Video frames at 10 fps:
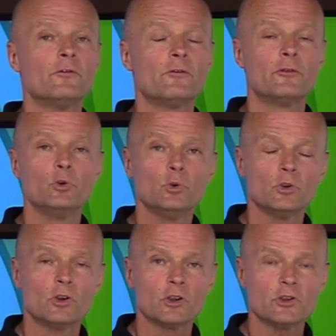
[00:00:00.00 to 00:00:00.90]

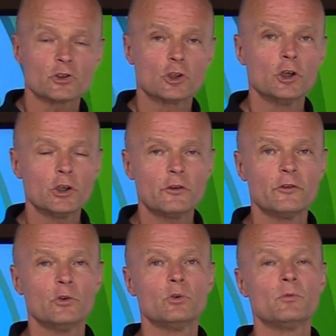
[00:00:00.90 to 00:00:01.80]
food, just cooked
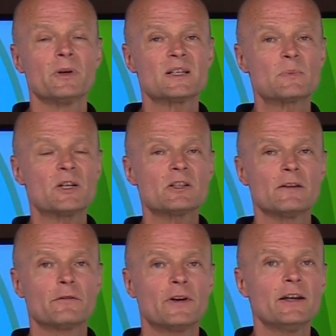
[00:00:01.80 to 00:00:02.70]
food, but
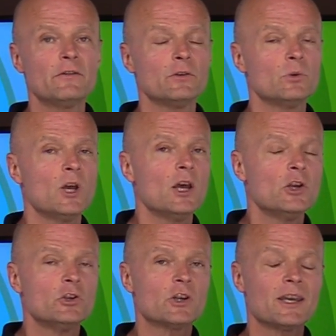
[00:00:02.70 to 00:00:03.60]
especially fried food,
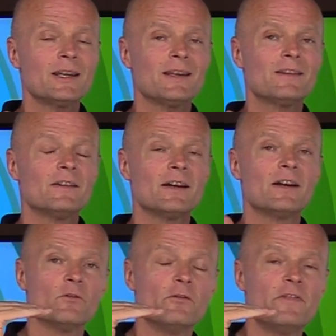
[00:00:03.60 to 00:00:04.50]
you're getting
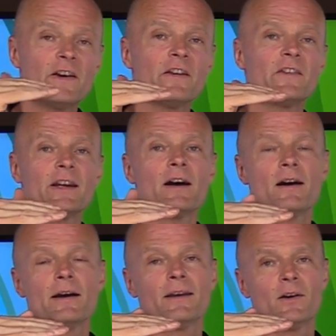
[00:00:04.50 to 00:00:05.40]
very, very
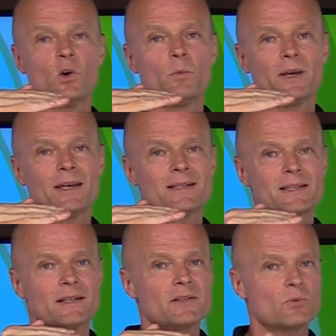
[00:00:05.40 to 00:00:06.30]
high omega
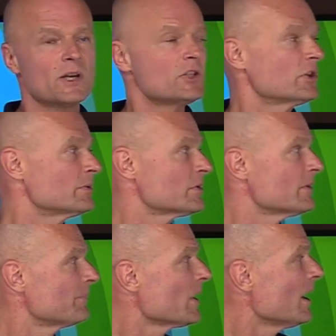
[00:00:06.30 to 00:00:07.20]
6
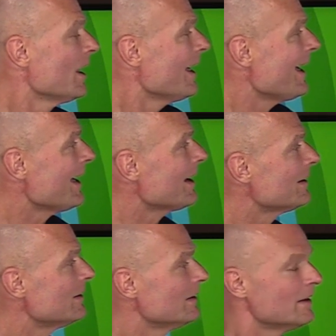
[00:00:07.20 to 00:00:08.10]
ratios.
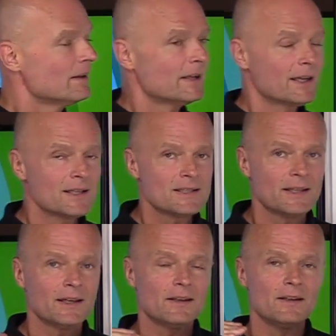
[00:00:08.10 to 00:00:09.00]
And like I
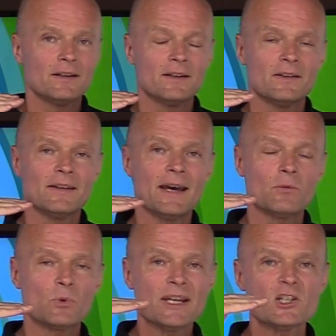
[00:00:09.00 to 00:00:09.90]
said,
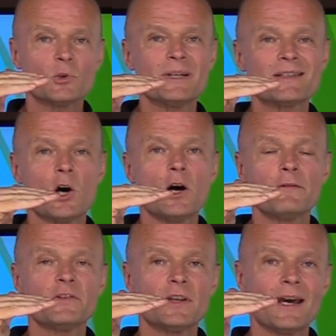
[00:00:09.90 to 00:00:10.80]
that ratio is
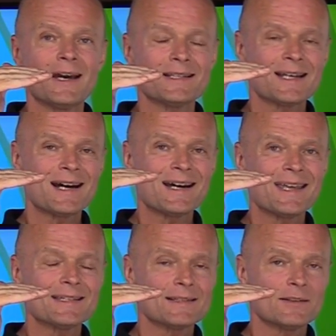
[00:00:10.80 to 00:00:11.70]
often as
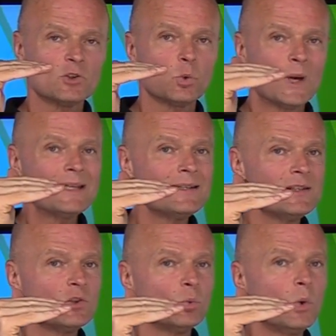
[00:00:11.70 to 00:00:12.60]
high as a 20
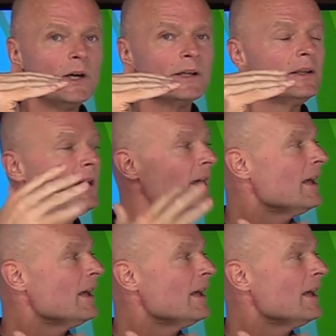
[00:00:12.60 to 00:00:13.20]
to 1.